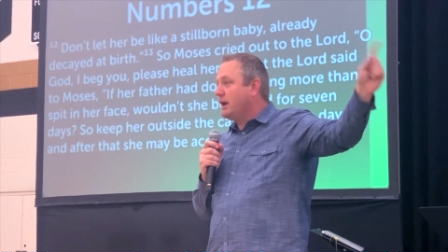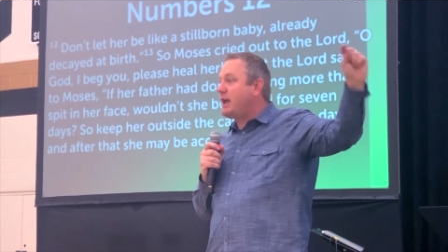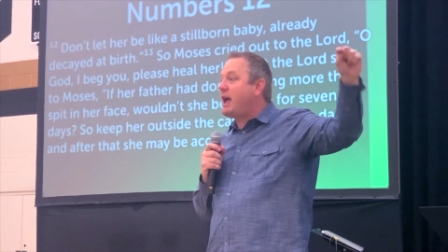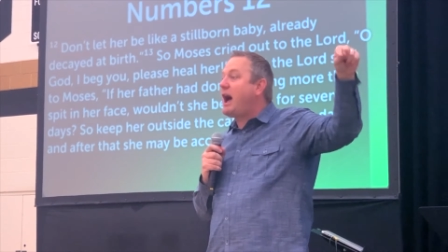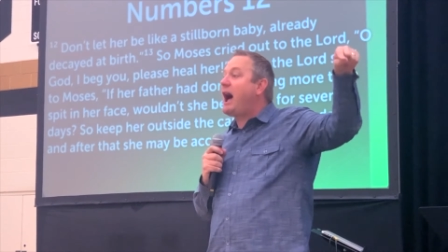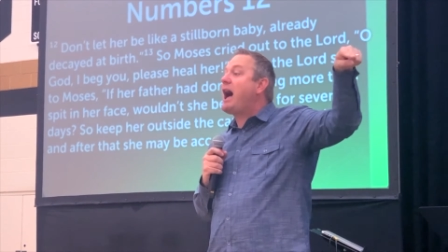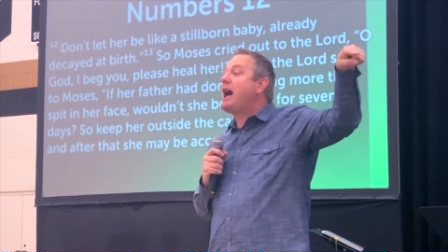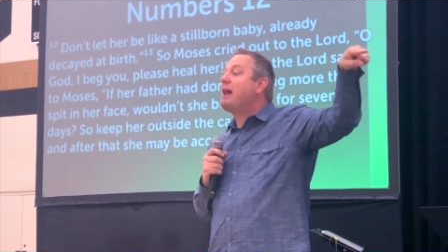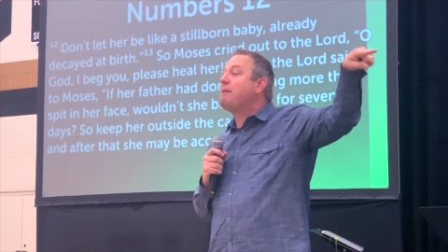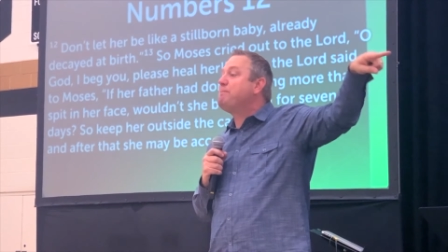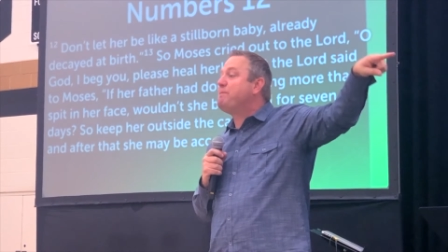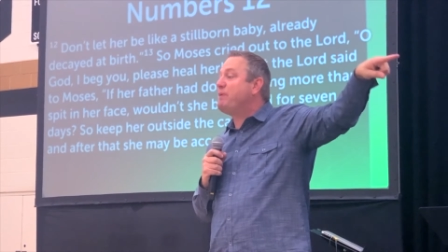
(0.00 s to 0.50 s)

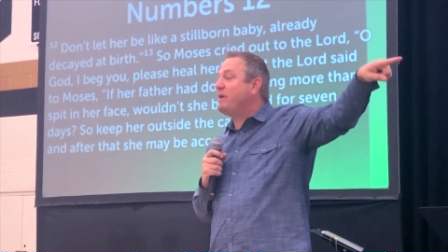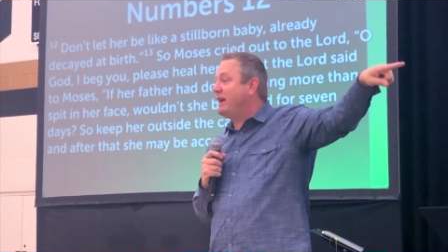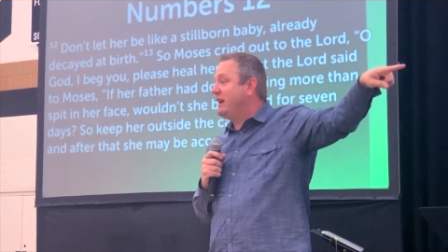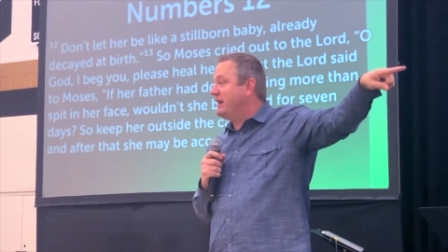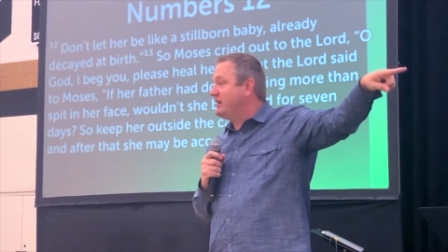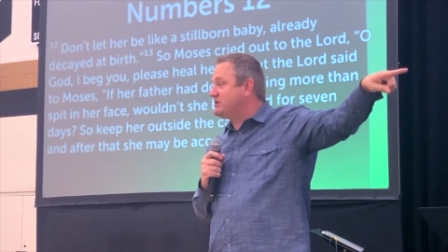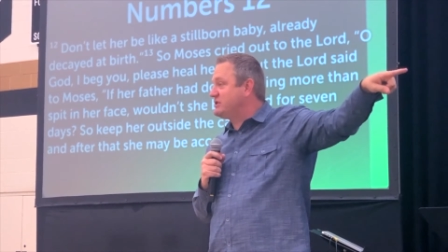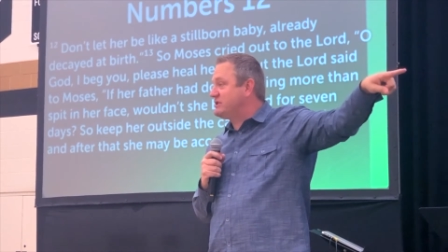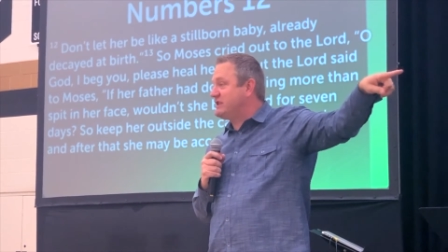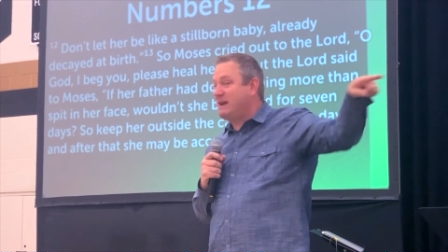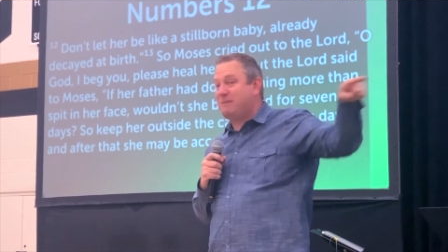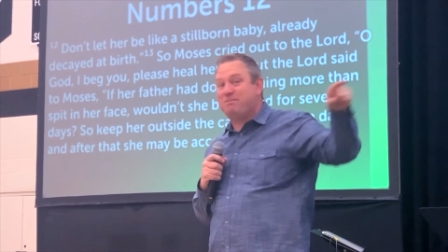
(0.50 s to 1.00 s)
God
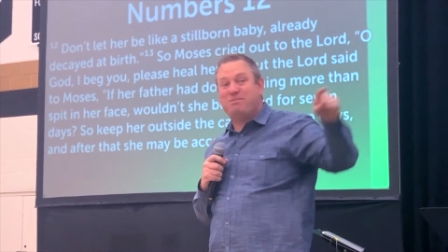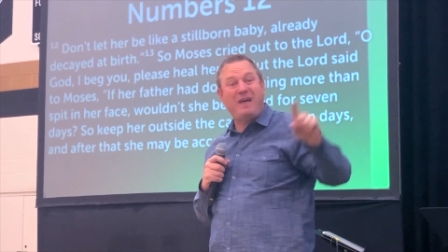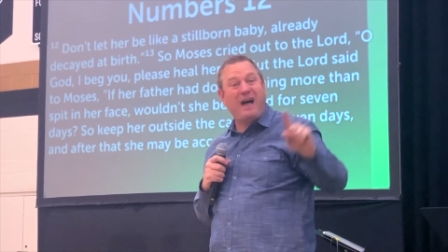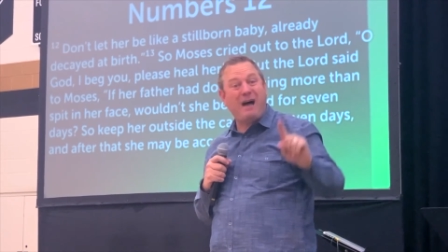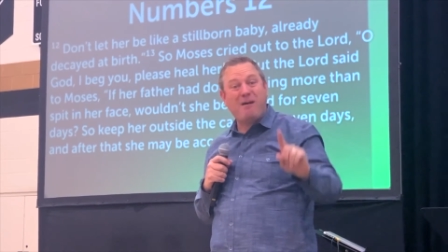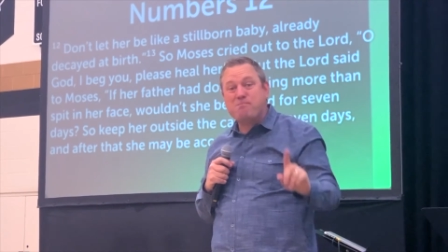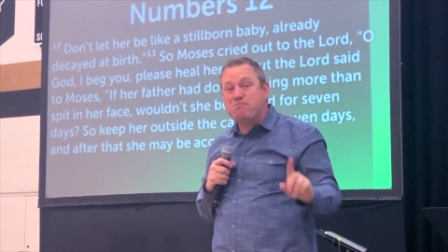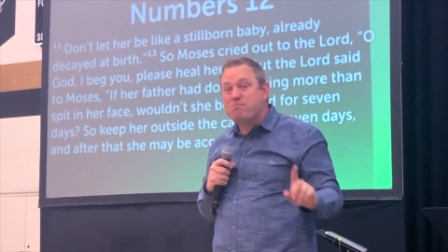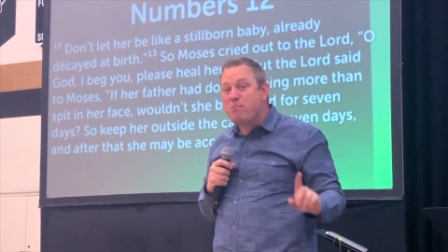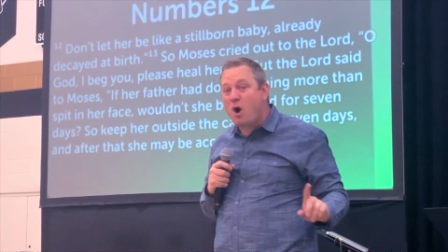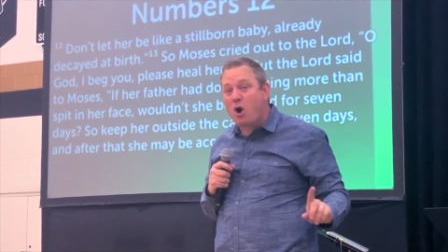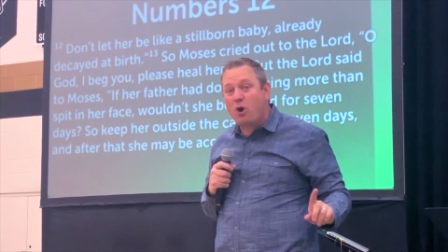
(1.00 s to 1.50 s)
punished them,
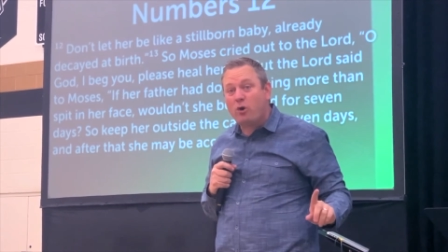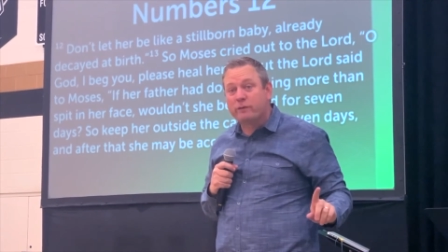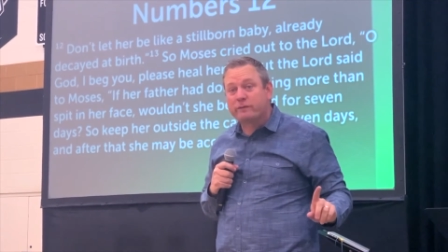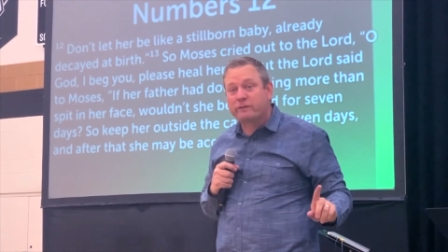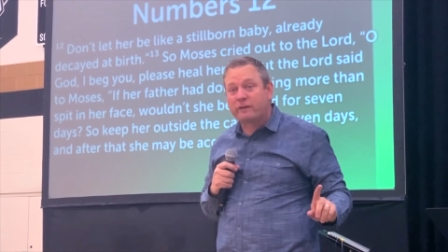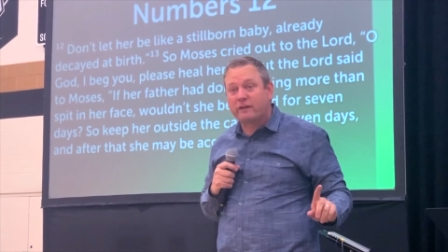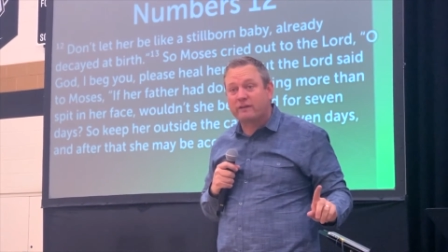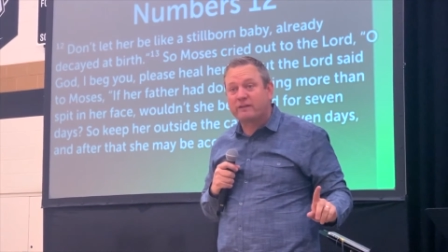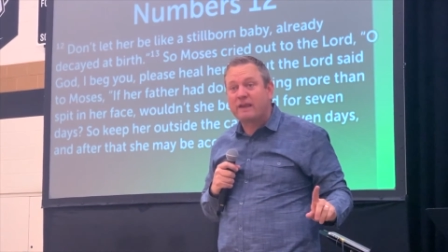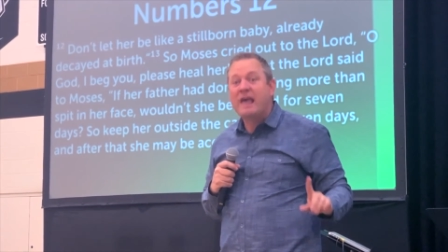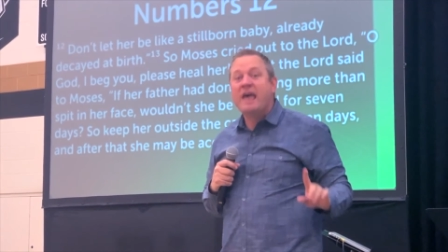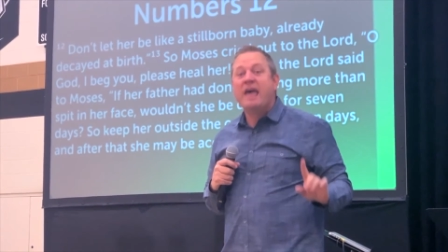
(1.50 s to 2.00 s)
not
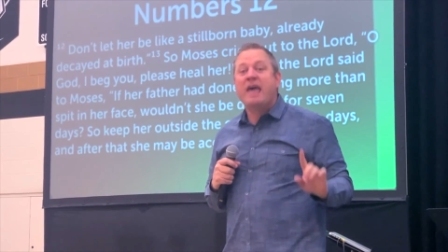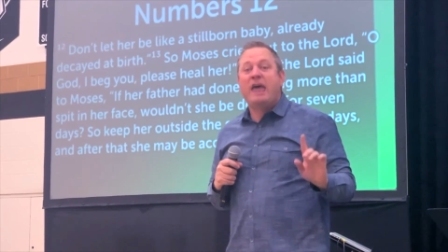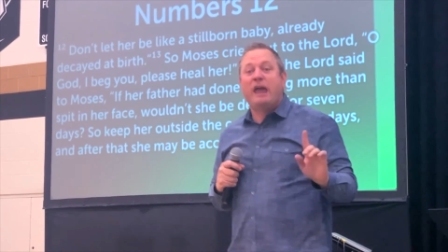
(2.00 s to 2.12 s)
Moses.